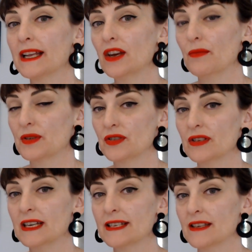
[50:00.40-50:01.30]

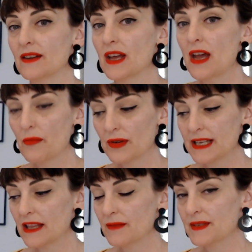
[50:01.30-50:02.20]
opportunities that
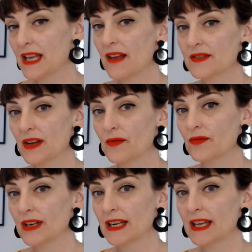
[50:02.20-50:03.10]
present themselves that
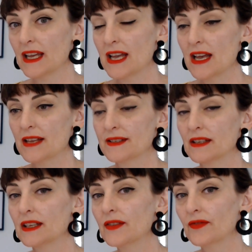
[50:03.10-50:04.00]
really
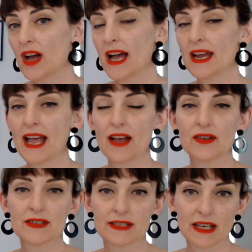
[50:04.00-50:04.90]
solidify how you
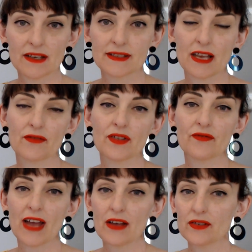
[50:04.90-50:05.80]
see yourself, the
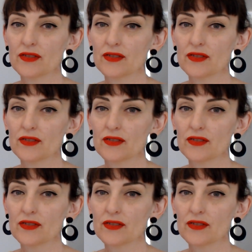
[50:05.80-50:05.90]
value